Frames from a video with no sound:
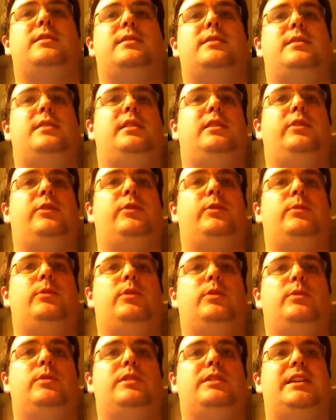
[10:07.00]
steal from
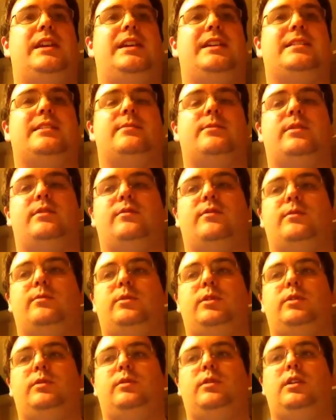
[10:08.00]
you, I'm going to take something
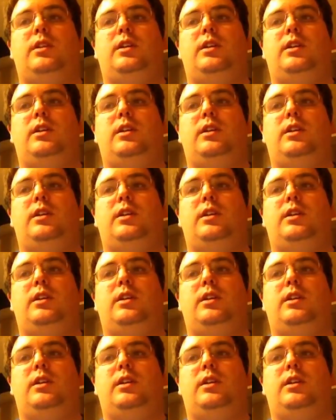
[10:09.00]
from you.